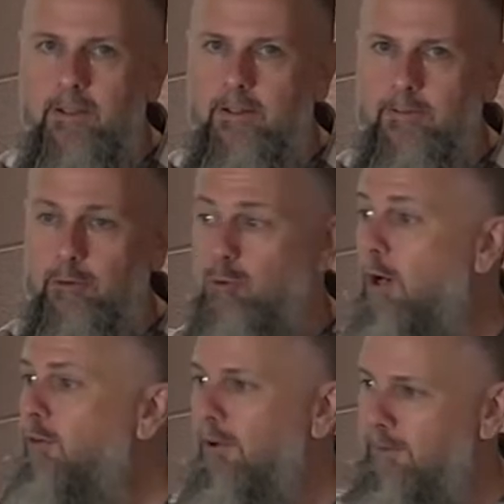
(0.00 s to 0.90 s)

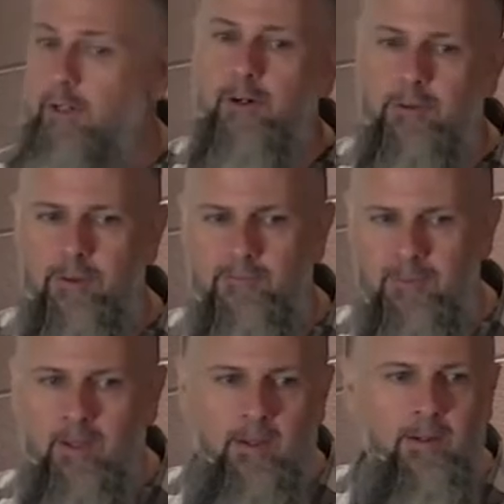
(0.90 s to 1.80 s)
destruction of the earth.
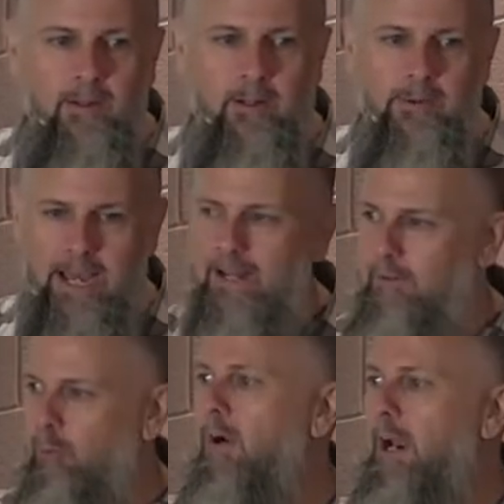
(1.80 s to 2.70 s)
You know, that
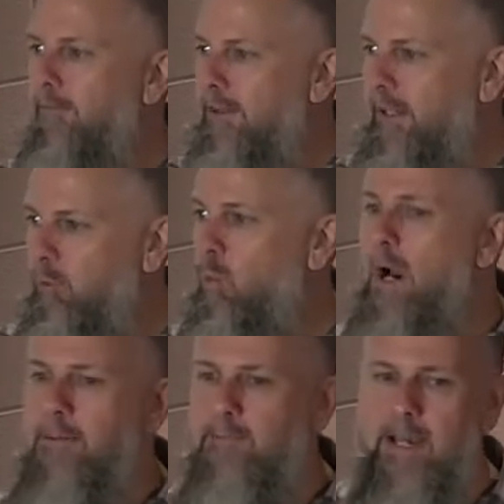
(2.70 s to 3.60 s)
is where everything is
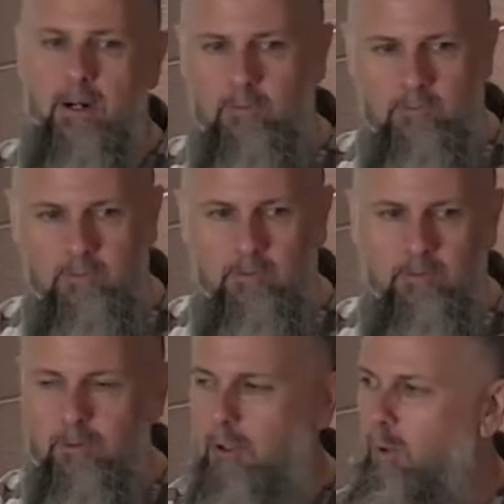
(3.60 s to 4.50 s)
wiped out.
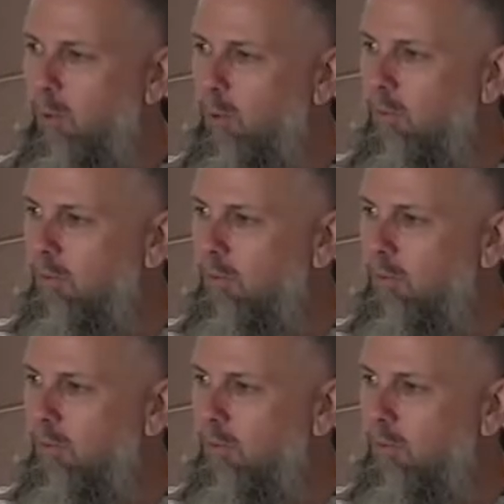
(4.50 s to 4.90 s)
So,